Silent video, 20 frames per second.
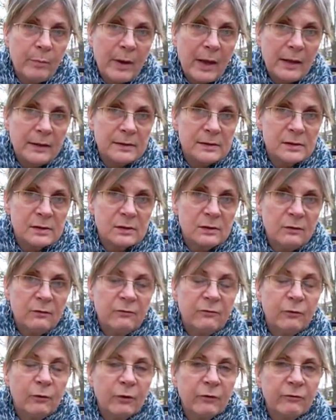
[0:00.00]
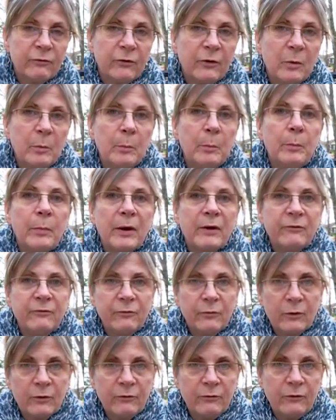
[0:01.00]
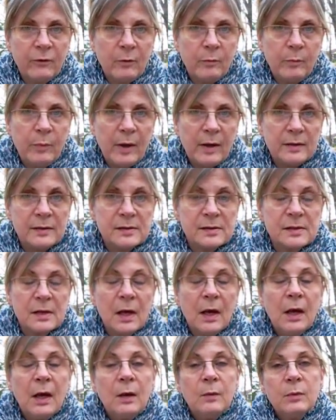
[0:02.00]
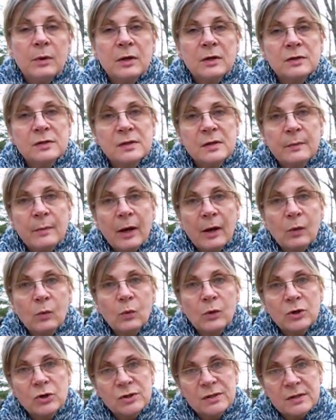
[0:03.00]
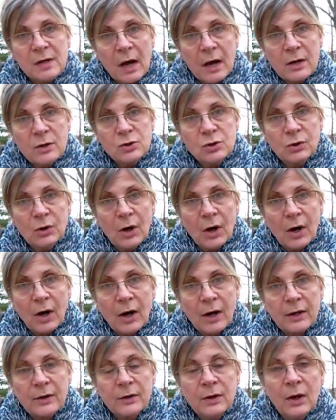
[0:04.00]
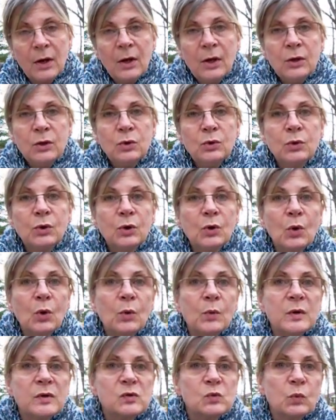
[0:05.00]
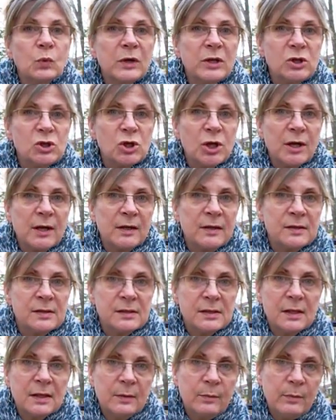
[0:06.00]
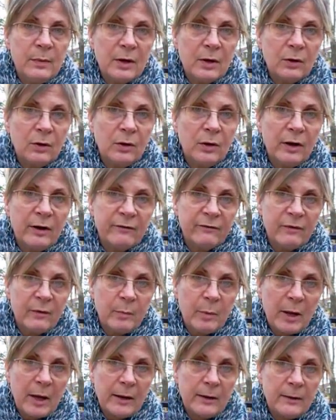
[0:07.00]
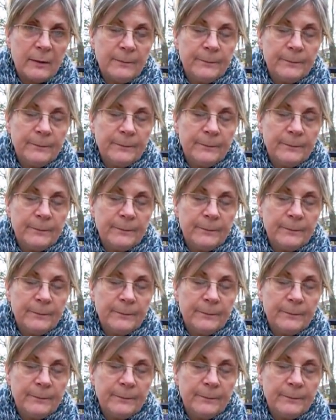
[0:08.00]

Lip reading: beds, 4 foot by 4 foot beds, because no matter which side you're on, you can always reach into the middle of the bed.